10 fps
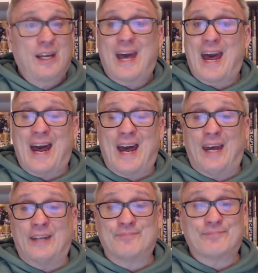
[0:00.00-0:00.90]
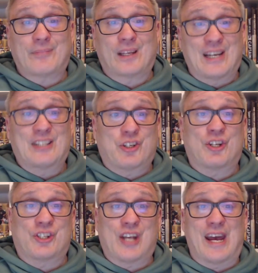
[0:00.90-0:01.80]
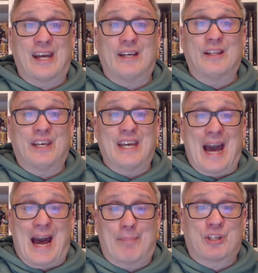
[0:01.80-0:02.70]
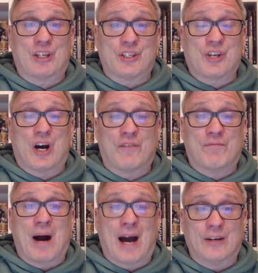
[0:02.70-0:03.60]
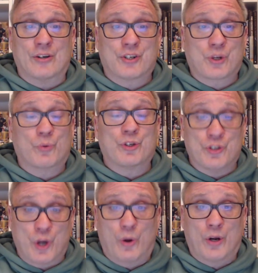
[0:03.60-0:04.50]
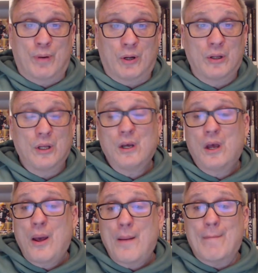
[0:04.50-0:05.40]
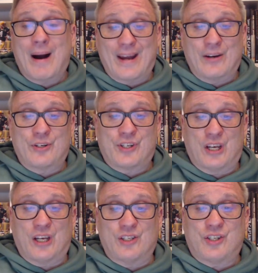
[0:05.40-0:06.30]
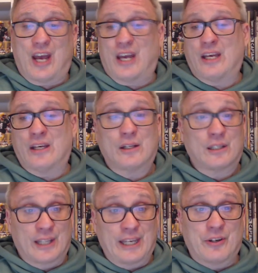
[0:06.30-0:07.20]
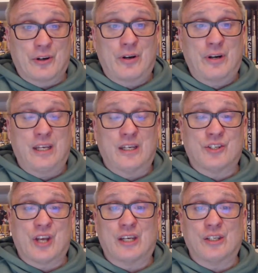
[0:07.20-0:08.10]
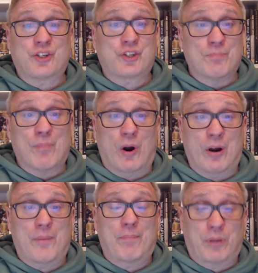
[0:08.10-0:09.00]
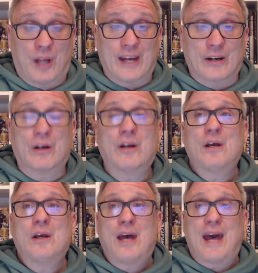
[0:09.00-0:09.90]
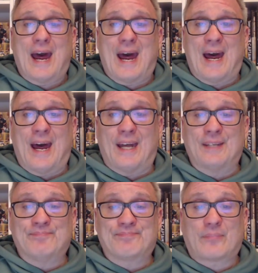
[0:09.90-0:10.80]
And let's just say the absence of Myers was notable. Myers is a leader. He is a smart player. And